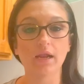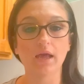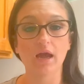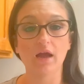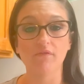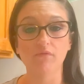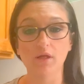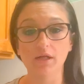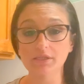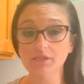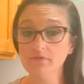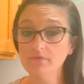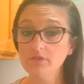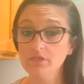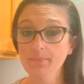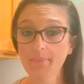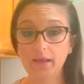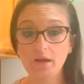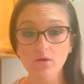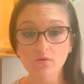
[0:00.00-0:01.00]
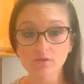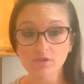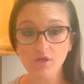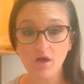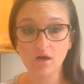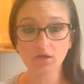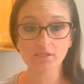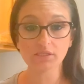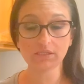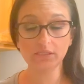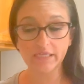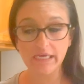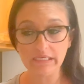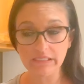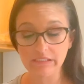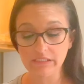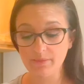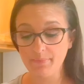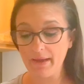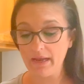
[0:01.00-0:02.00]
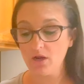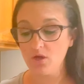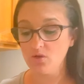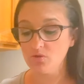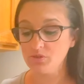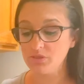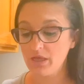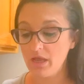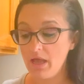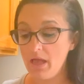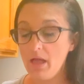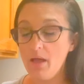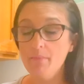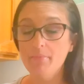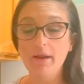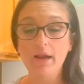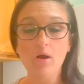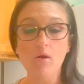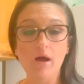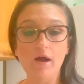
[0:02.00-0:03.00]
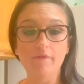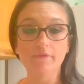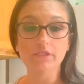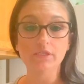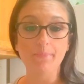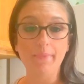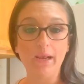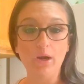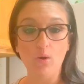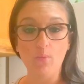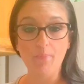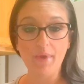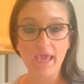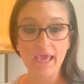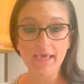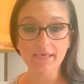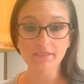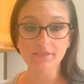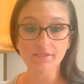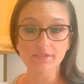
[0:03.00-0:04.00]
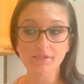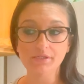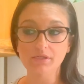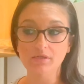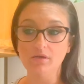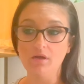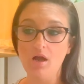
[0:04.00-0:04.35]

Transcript: I have lots of tomato sauce and diced tomatoes, but I don't have tomato paste.